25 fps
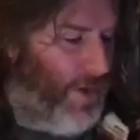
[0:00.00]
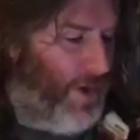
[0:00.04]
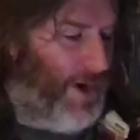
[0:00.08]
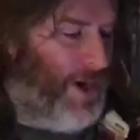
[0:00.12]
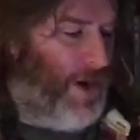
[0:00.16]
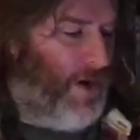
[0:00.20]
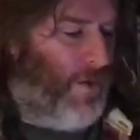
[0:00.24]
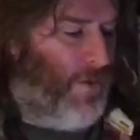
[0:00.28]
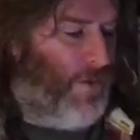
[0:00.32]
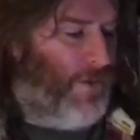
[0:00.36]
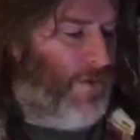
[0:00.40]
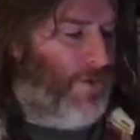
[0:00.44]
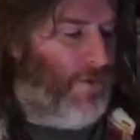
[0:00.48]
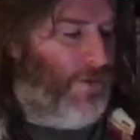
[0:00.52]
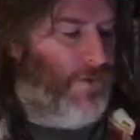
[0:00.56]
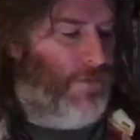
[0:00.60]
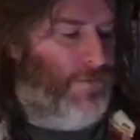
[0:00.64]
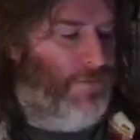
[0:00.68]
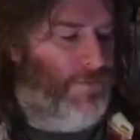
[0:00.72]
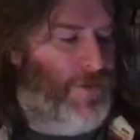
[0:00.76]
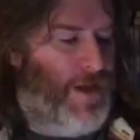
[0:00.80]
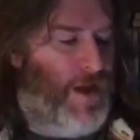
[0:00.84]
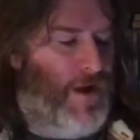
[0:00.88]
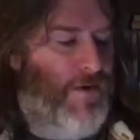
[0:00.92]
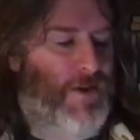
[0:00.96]
I know we're all
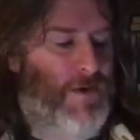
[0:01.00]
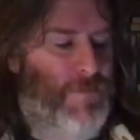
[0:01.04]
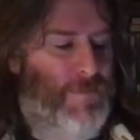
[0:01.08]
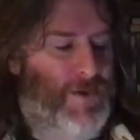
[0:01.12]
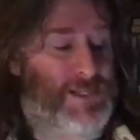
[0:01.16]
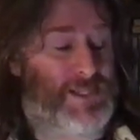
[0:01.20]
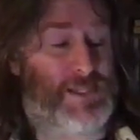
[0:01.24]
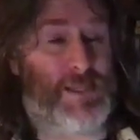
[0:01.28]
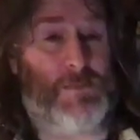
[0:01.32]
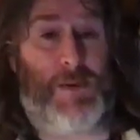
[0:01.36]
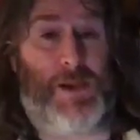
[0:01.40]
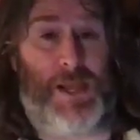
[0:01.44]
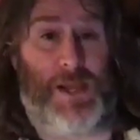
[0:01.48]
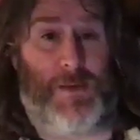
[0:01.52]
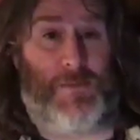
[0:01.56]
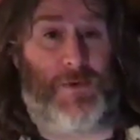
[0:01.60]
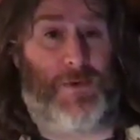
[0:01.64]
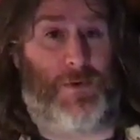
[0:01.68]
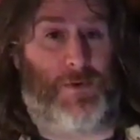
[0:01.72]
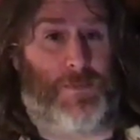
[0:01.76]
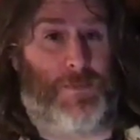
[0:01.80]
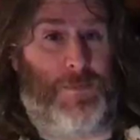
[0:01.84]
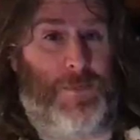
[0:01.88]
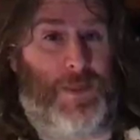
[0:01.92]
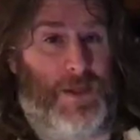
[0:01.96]
very busy
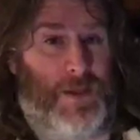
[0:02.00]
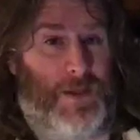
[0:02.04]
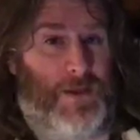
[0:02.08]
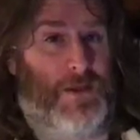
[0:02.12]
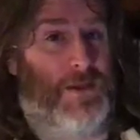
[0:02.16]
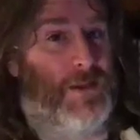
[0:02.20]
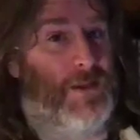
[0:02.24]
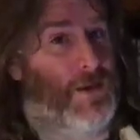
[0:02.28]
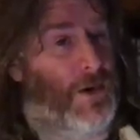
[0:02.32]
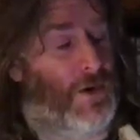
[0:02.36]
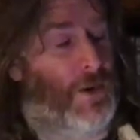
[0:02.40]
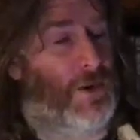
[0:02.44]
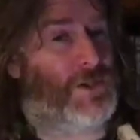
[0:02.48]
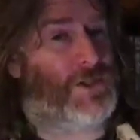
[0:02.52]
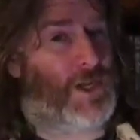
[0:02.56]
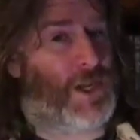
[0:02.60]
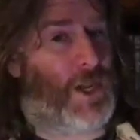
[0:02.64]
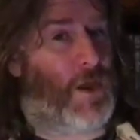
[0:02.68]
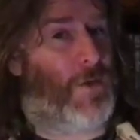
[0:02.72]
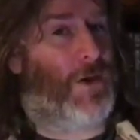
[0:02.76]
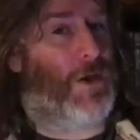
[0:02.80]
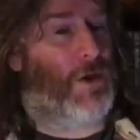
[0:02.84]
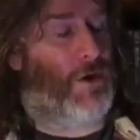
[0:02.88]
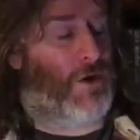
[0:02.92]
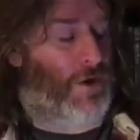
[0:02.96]
people. Lots
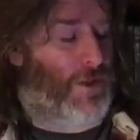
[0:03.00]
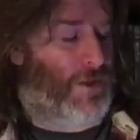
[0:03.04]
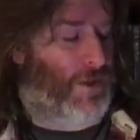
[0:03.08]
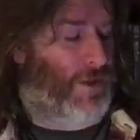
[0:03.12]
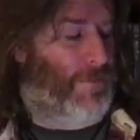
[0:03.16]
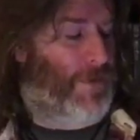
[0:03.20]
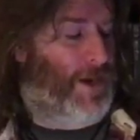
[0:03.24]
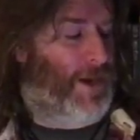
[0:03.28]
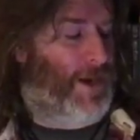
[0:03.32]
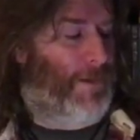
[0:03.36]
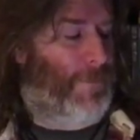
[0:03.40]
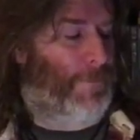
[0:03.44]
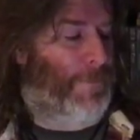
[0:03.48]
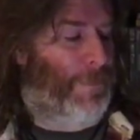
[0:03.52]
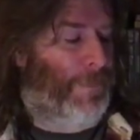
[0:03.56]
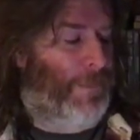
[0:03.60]
going on at the minute.